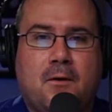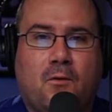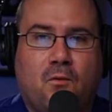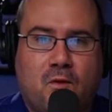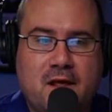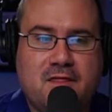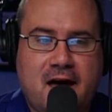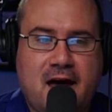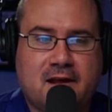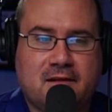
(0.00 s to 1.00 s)
When
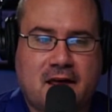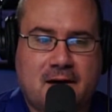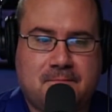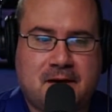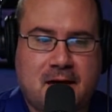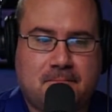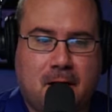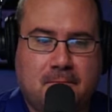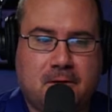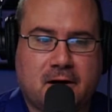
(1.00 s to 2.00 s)
that that became
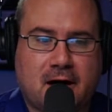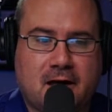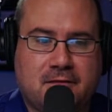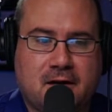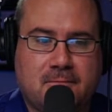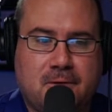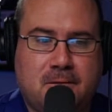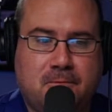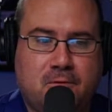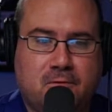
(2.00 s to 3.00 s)
public, I think
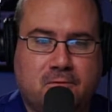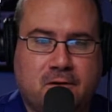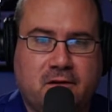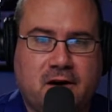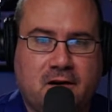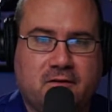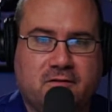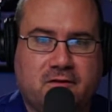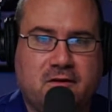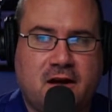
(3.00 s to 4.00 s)
people really
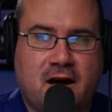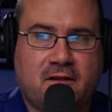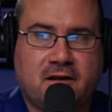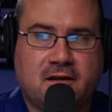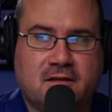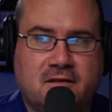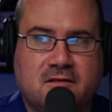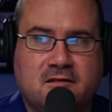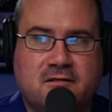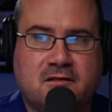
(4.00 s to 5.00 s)
understood now that
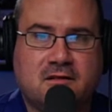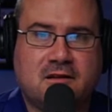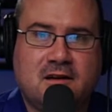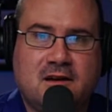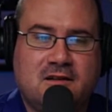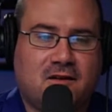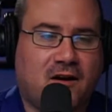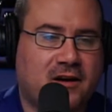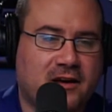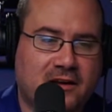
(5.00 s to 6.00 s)
this isn't
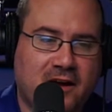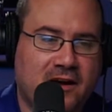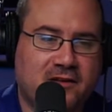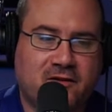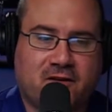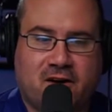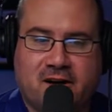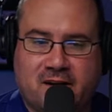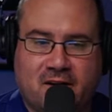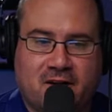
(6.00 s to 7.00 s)
Target and your
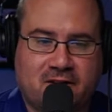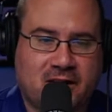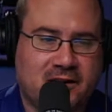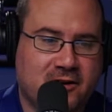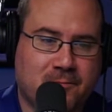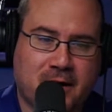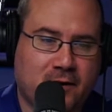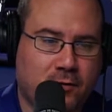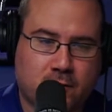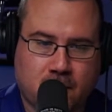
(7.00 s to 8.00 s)
credit card that your
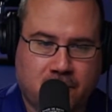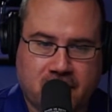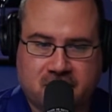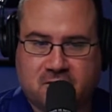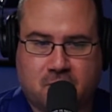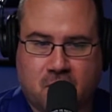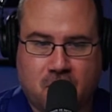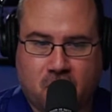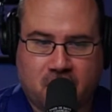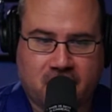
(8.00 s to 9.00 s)
bank will yeah. replace tomorrow
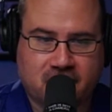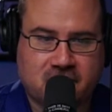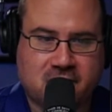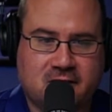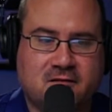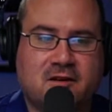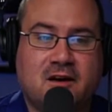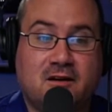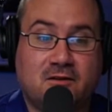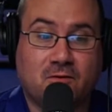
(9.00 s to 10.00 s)
morning. This is
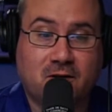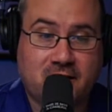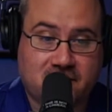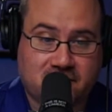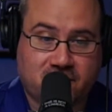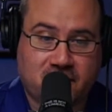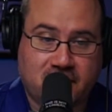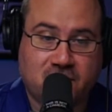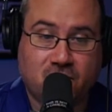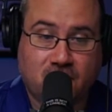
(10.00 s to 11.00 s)
your
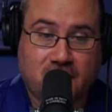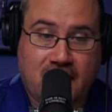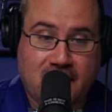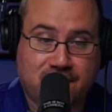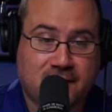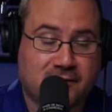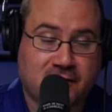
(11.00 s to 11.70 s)
history. Your life is